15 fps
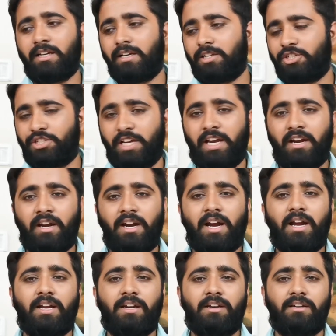share
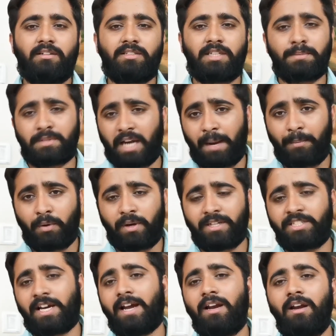and subscribe to our
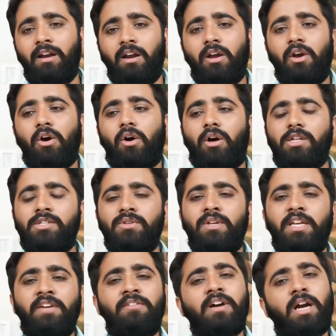channel. Also
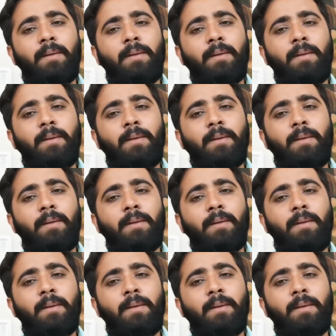leave a